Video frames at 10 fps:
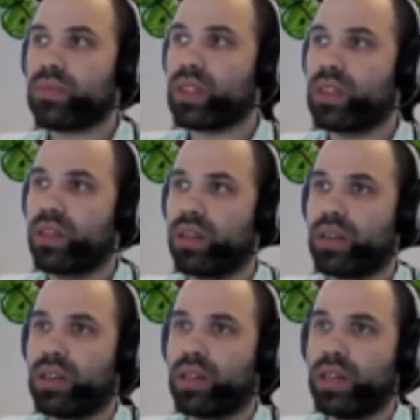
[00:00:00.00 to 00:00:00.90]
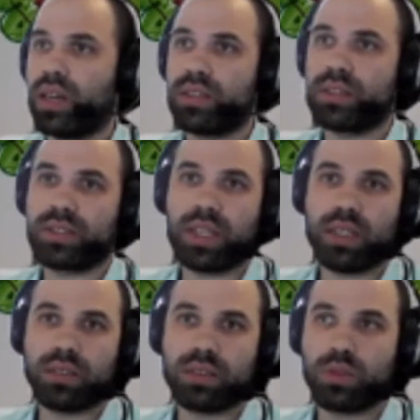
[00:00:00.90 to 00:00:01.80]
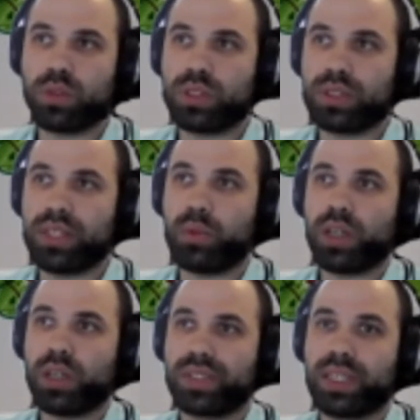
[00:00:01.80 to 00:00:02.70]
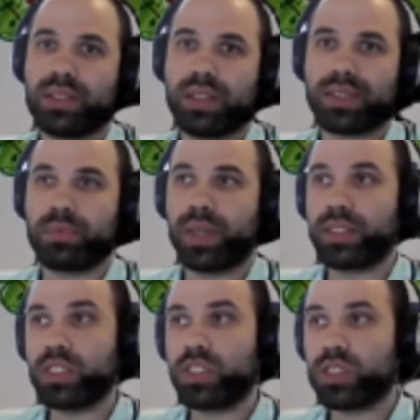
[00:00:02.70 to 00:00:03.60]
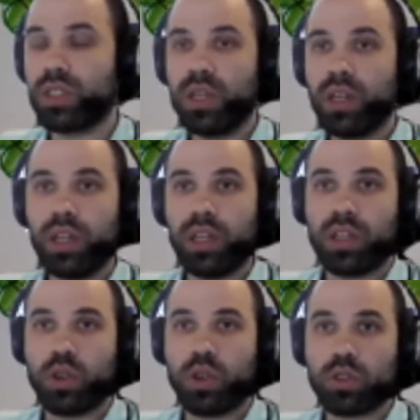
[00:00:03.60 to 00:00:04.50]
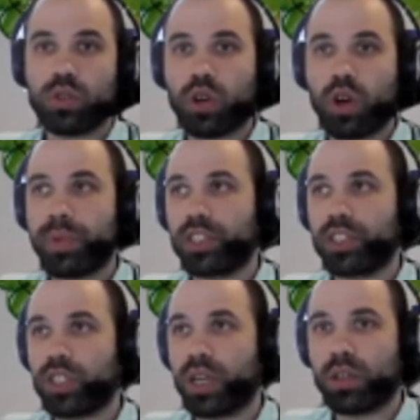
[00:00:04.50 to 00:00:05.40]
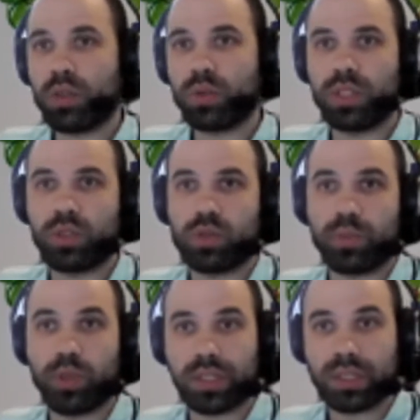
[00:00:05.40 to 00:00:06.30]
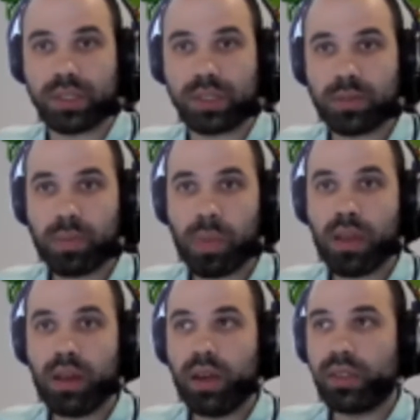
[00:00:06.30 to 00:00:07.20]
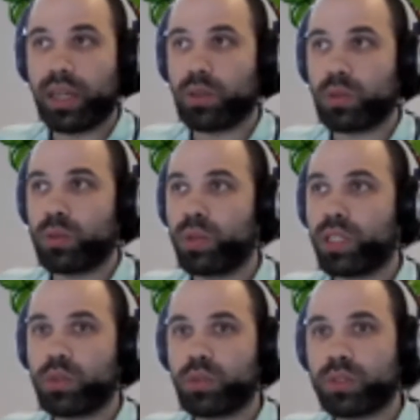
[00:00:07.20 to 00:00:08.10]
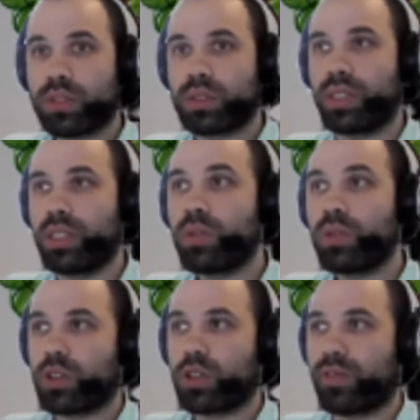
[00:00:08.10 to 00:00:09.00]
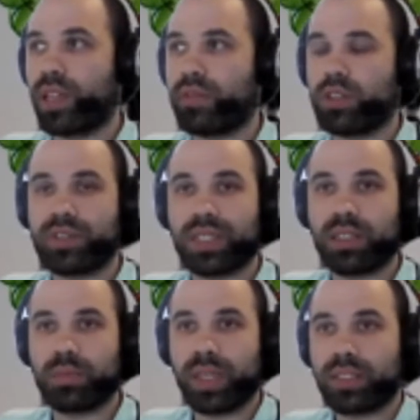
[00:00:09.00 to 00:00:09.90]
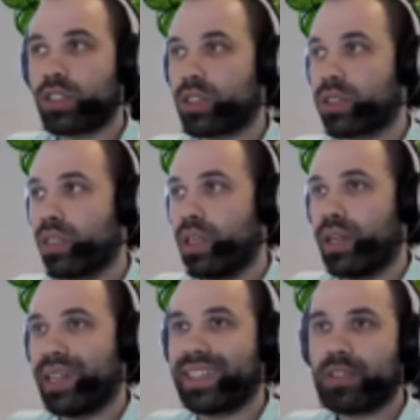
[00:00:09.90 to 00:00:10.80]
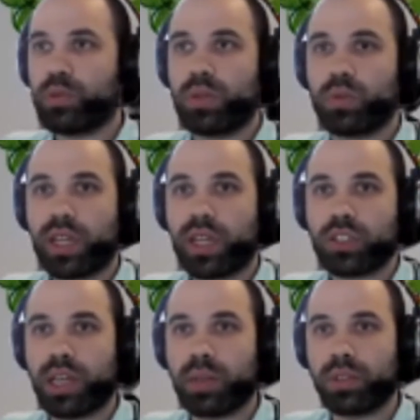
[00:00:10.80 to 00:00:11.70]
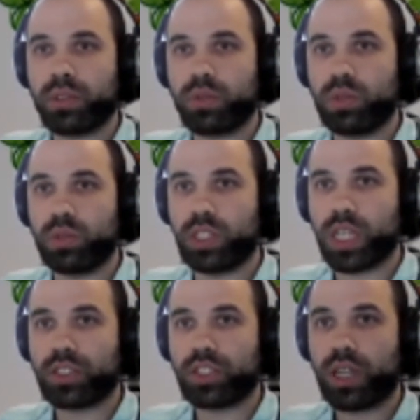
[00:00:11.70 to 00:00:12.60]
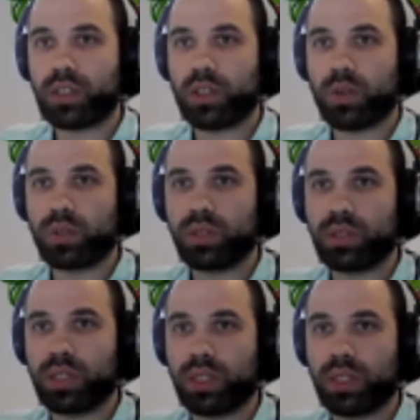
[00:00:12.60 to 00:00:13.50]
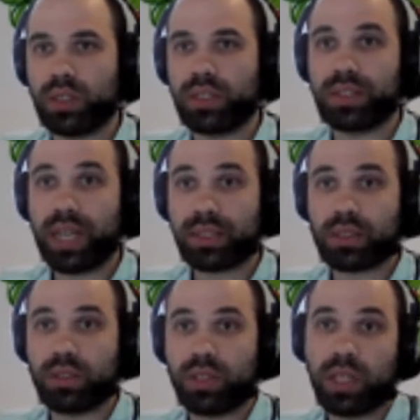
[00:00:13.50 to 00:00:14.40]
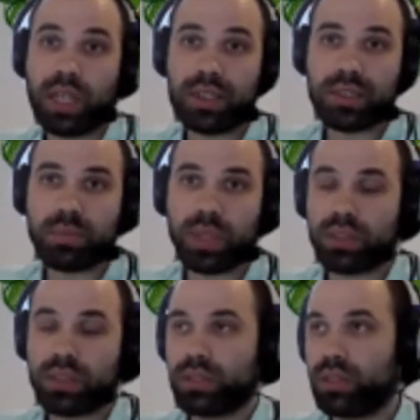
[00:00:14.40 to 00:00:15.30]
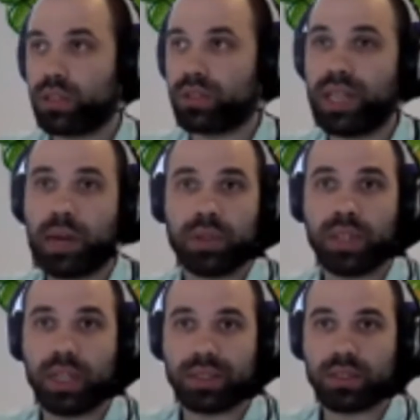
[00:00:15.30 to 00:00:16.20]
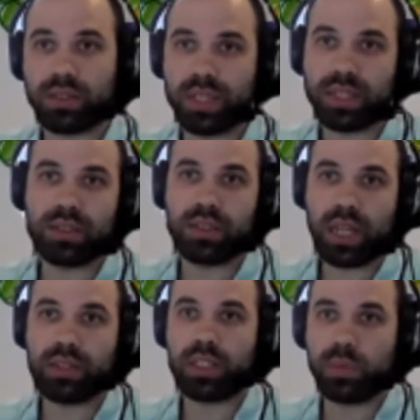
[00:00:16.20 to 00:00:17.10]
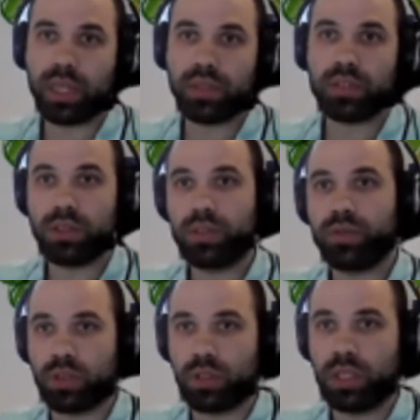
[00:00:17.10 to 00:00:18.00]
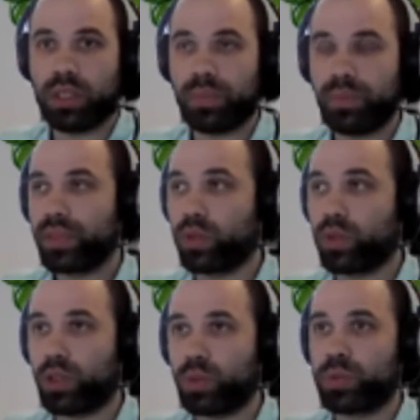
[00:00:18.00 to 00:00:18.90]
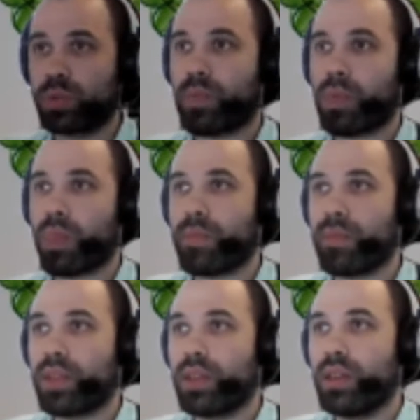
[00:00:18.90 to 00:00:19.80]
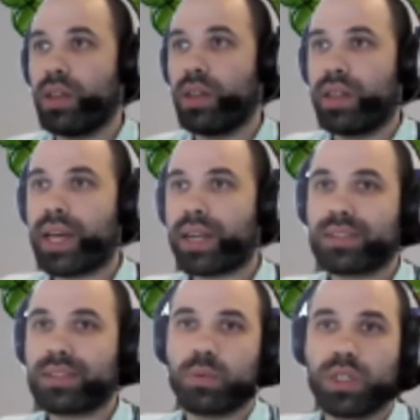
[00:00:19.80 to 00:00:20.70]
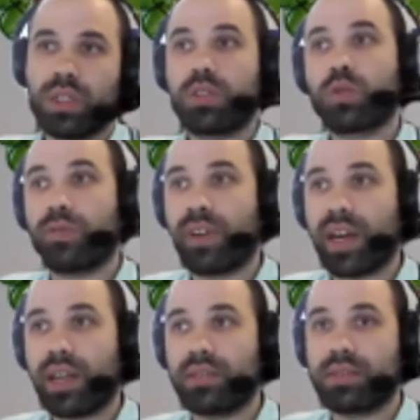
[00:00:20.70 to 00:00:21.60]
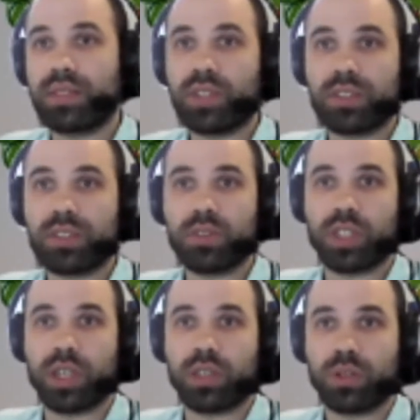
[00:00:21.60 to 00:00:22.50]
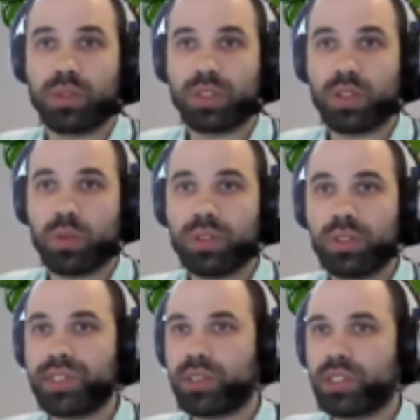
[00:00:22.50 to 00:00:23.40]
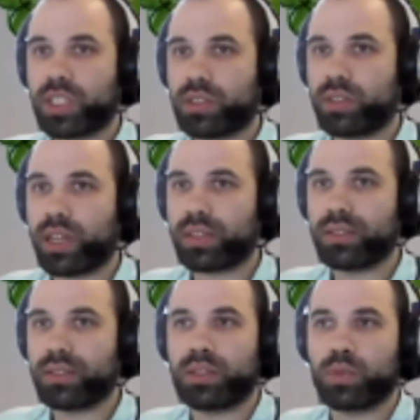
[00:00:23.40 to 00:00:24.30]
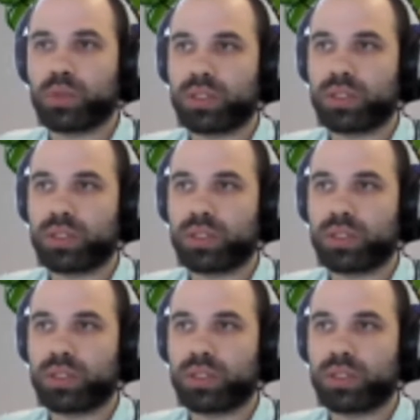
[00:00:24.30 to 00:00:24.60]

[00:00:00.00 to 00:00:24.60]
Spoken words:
and sent to it a WM set text message in order to copy our shellcode into the process. Now, we used the Unicode flavor of send message, and that way we're actually able to inject shellcode that does contain nulls, but not double nulls, because that's the null terminator for Unicode. Next, we need to find the address of the shellcode. So in the original Shatter attacks, it was